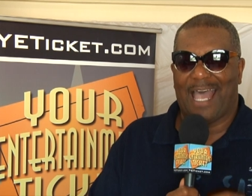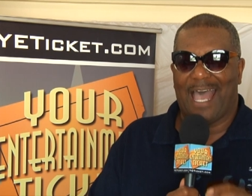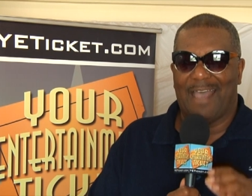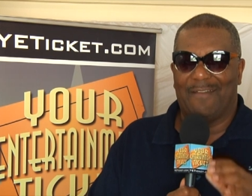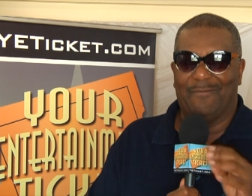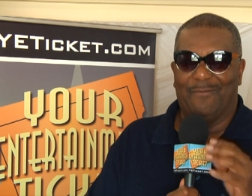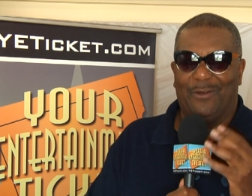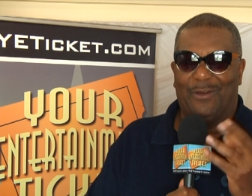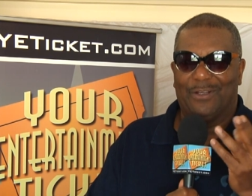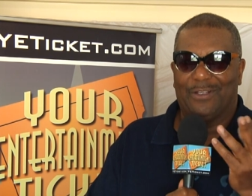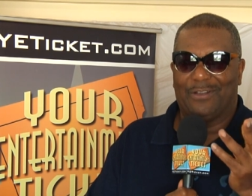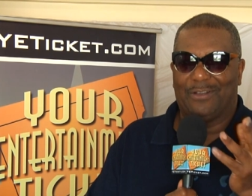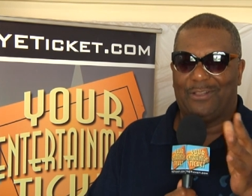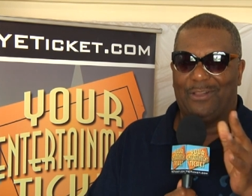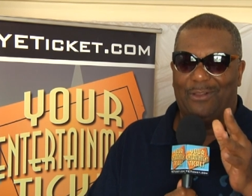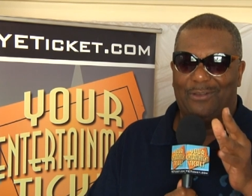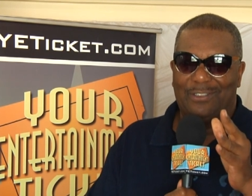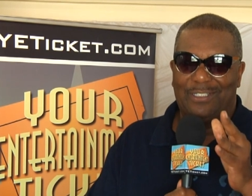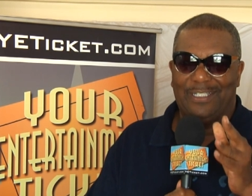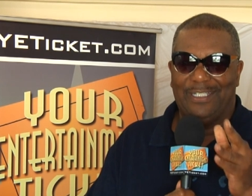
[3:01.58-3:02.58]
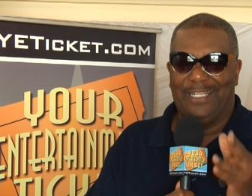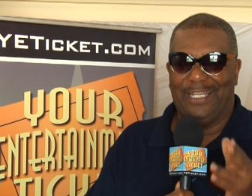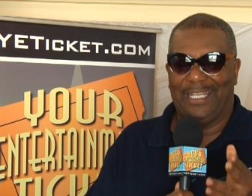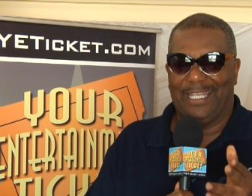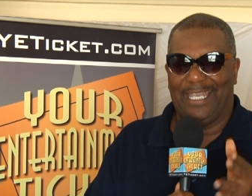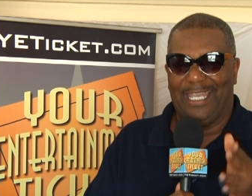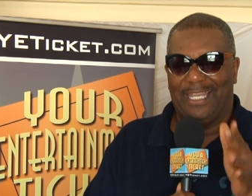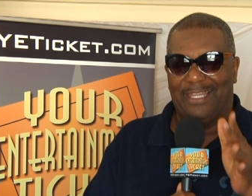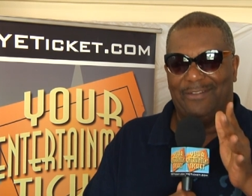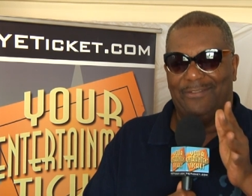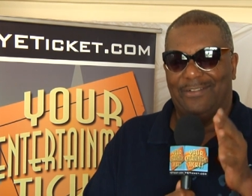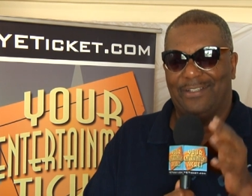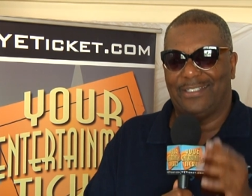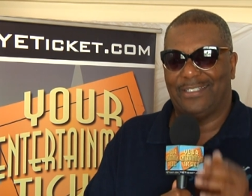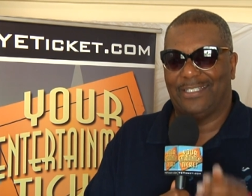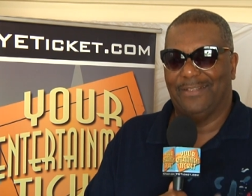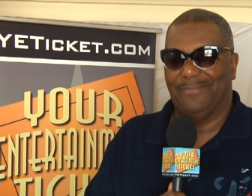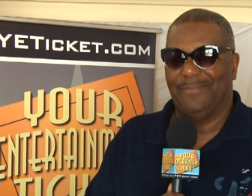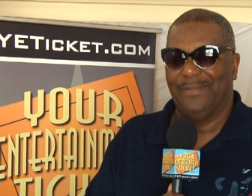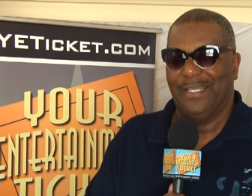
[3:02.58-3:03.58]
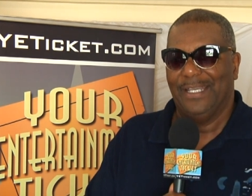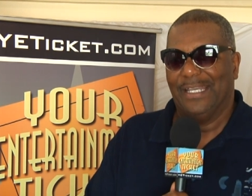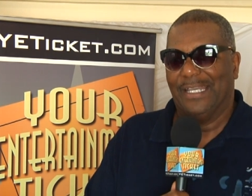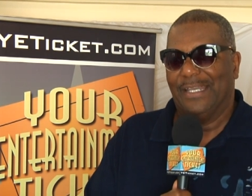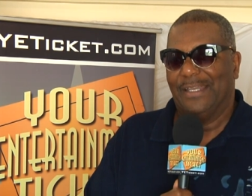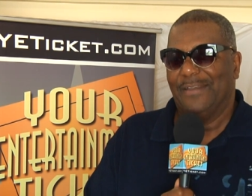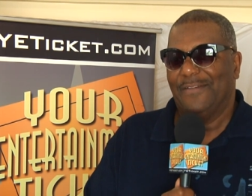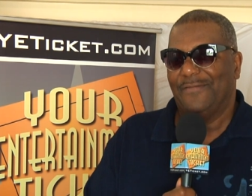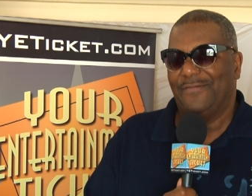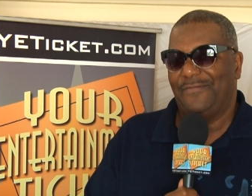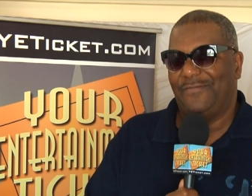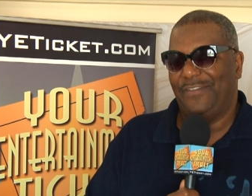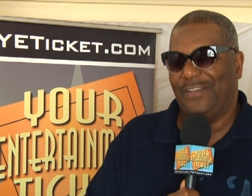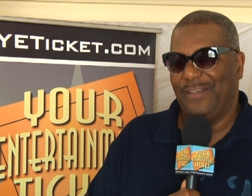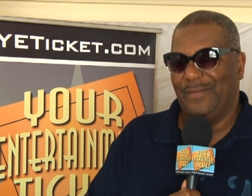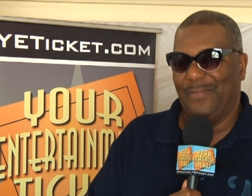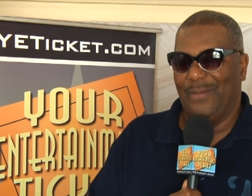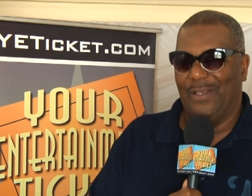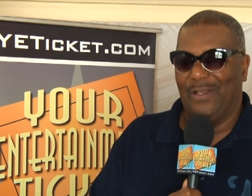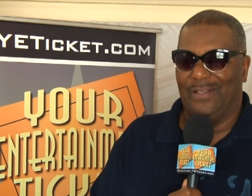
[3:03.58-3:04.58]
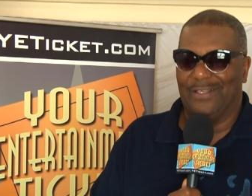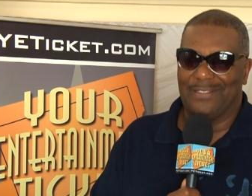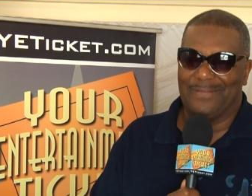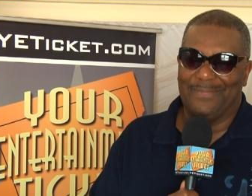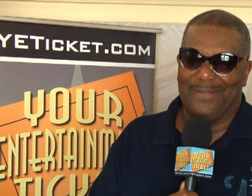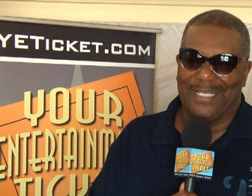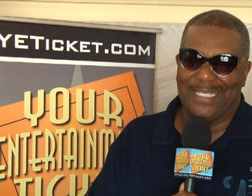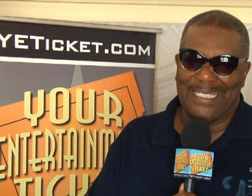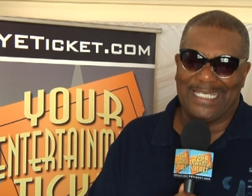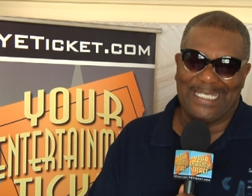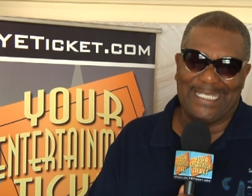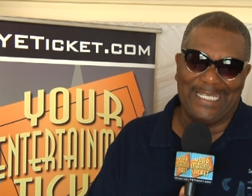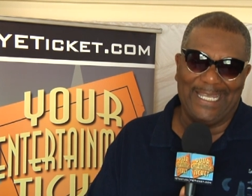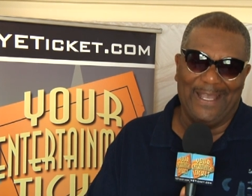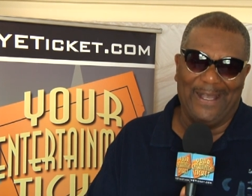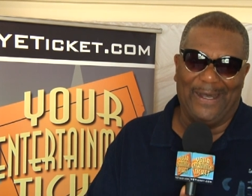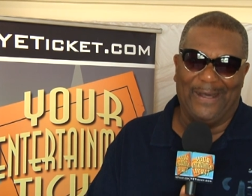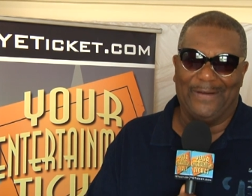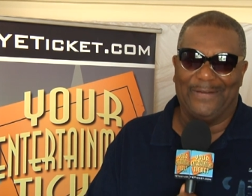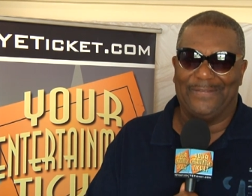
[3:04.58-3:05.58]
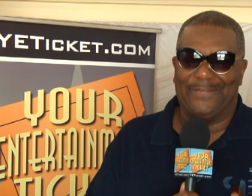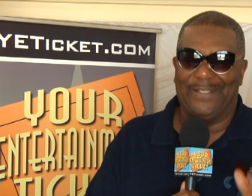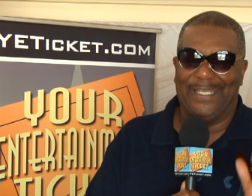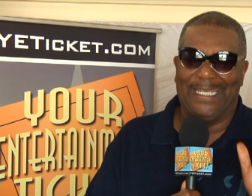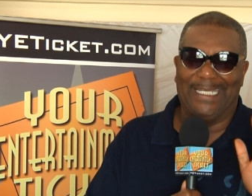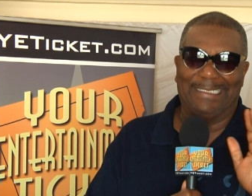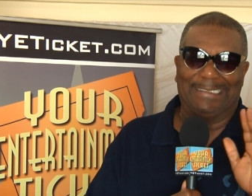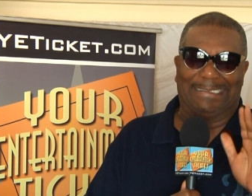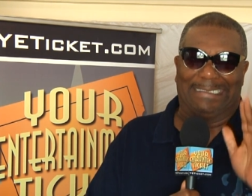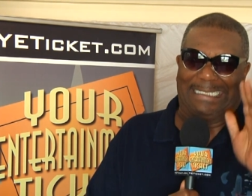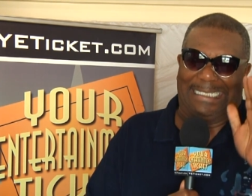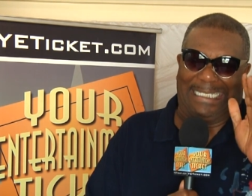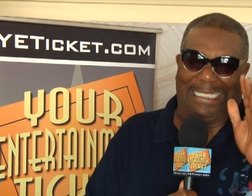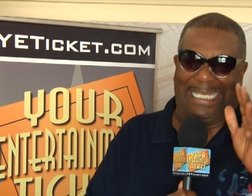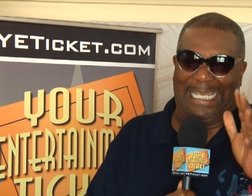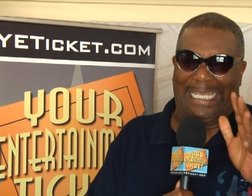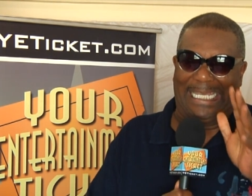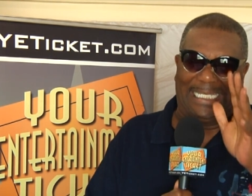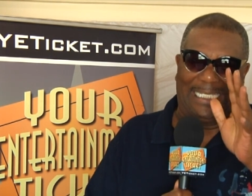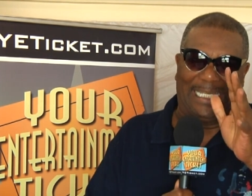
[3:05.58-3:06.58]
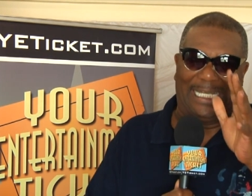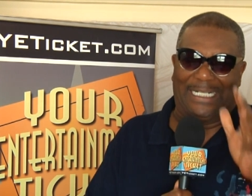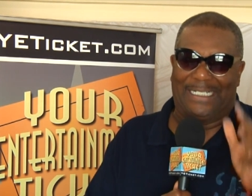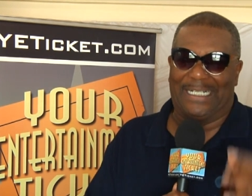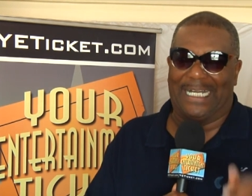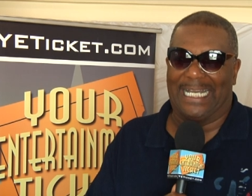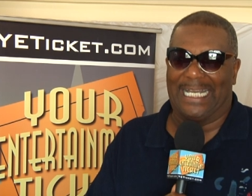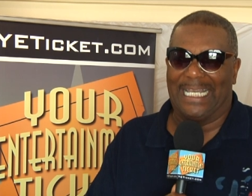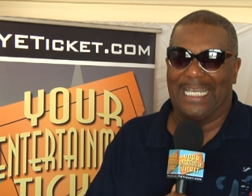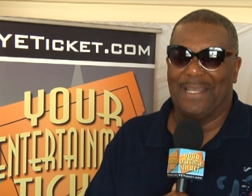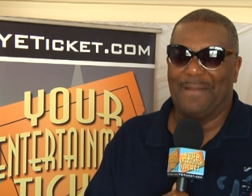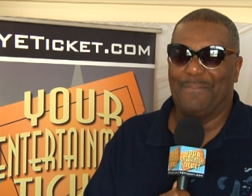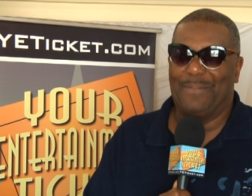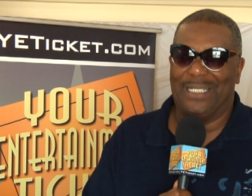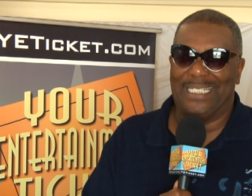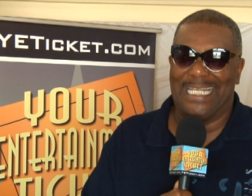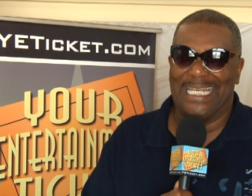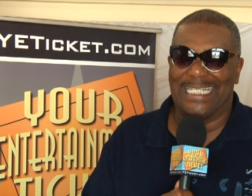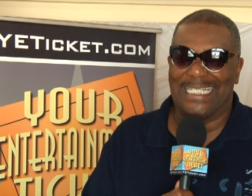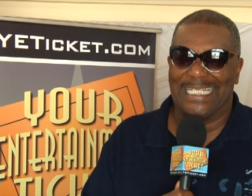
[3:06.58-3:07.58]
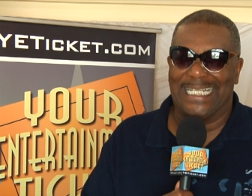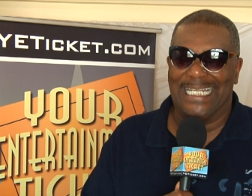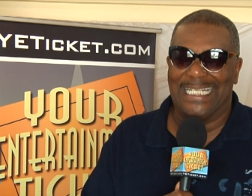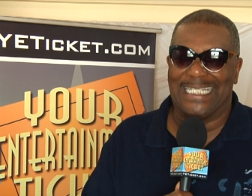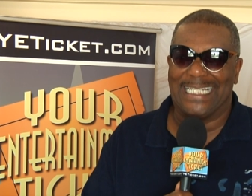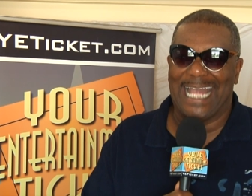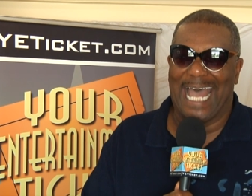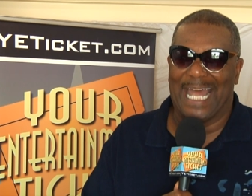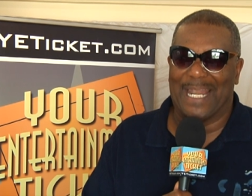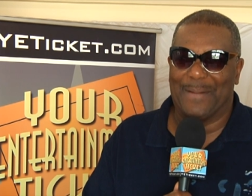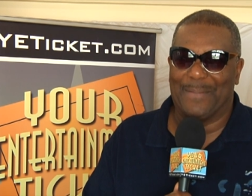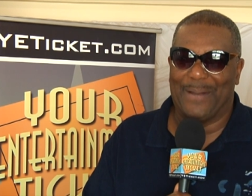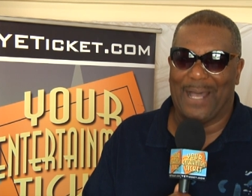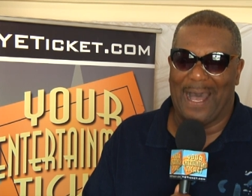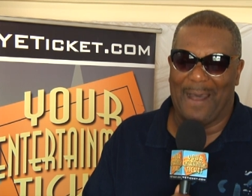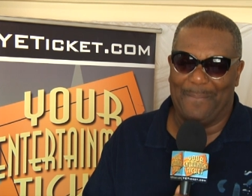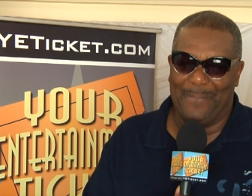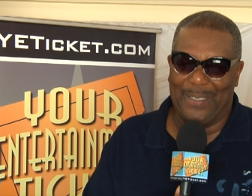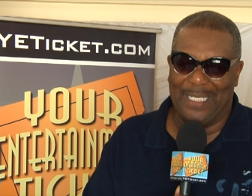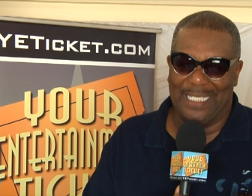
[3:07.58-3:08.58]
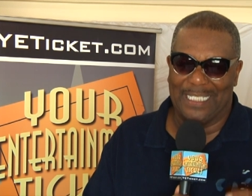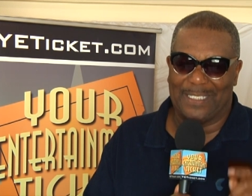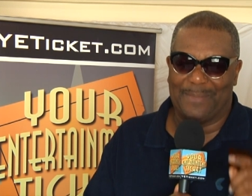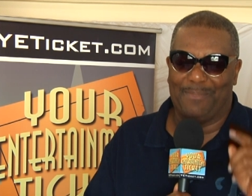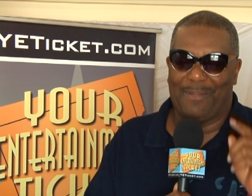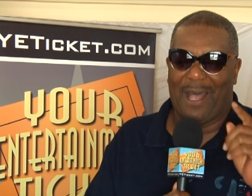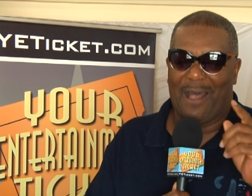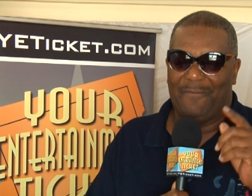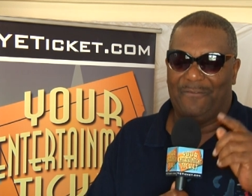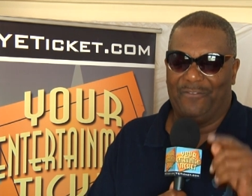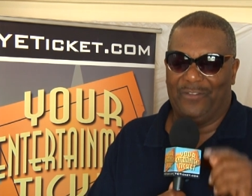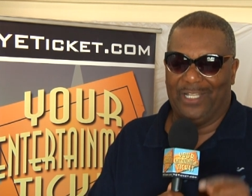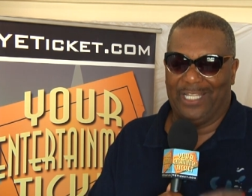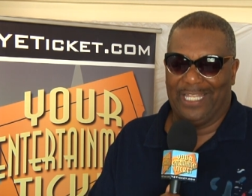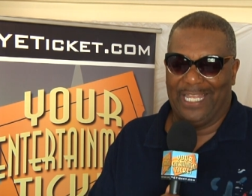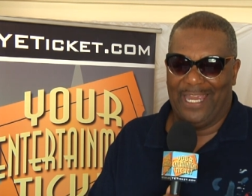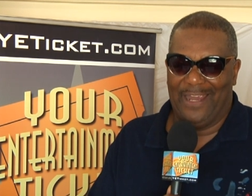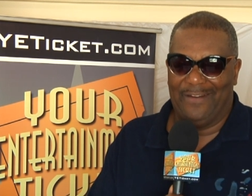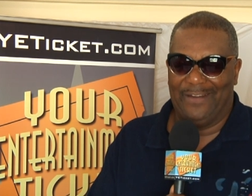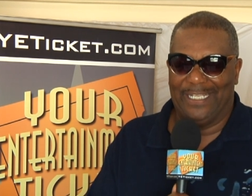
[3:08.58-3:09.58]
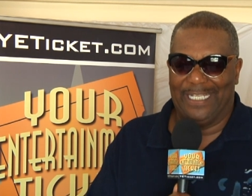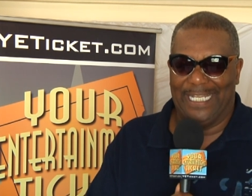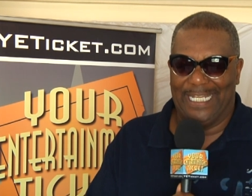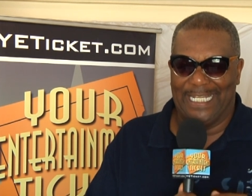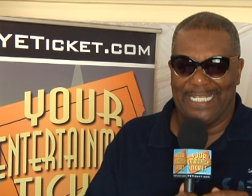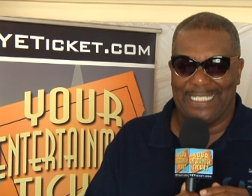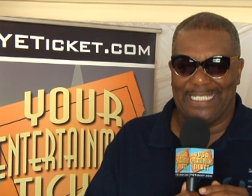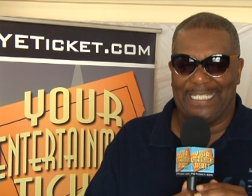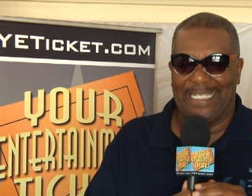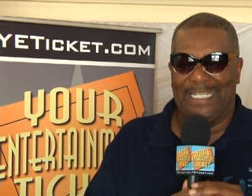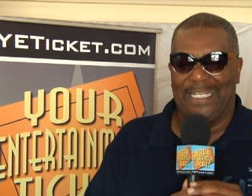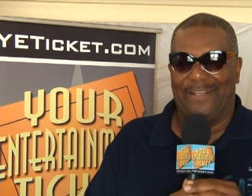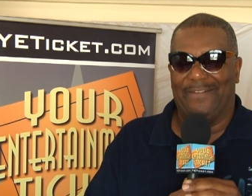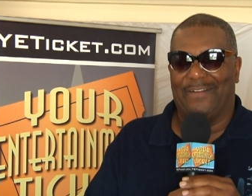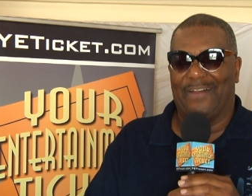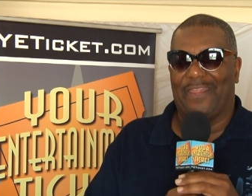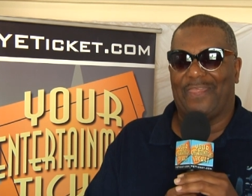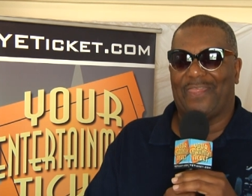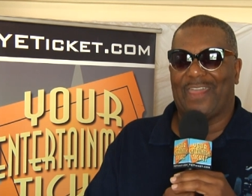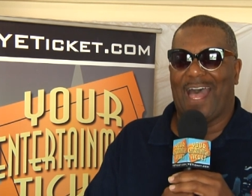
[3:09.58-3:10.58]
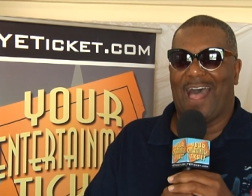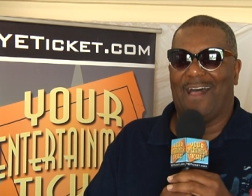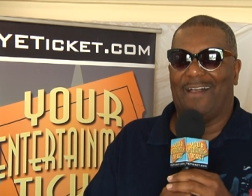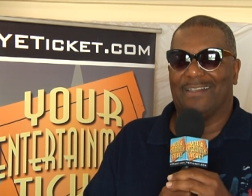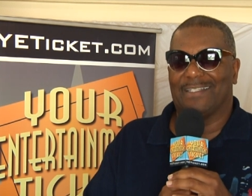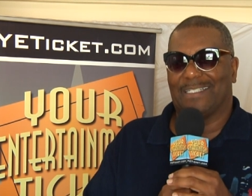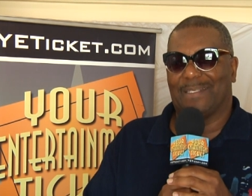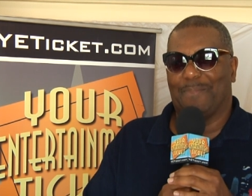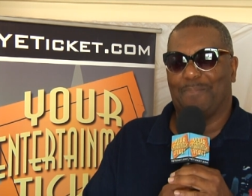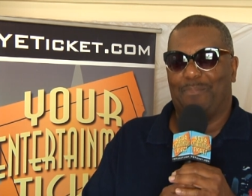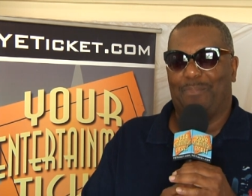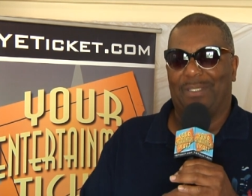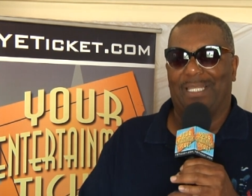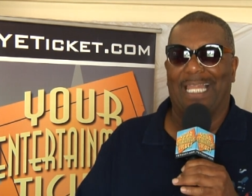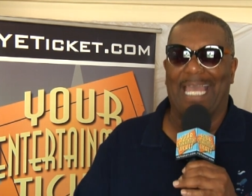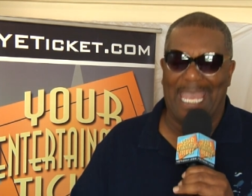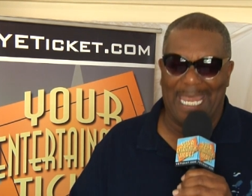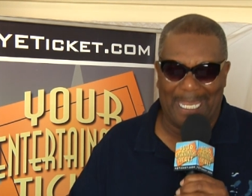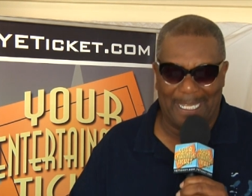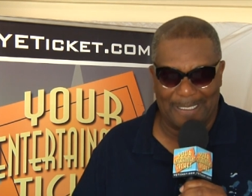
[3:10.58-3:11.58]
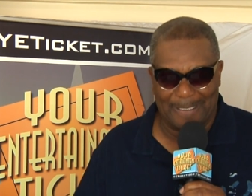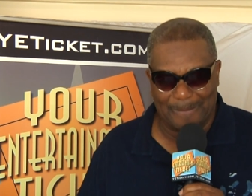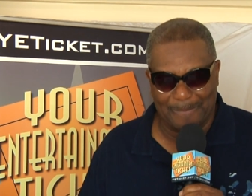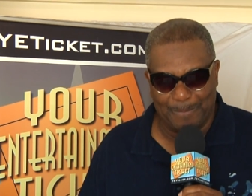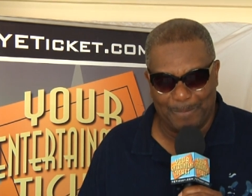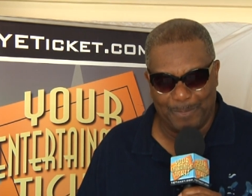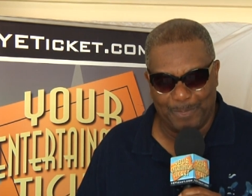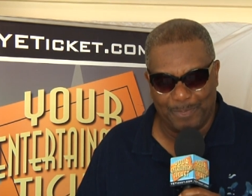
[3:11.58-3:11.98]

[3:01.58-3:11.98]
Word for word: I've worked closely together with some females myself. And, you know, but that's, it's not about me. It's about Valerian and the City of 1,000 Planets.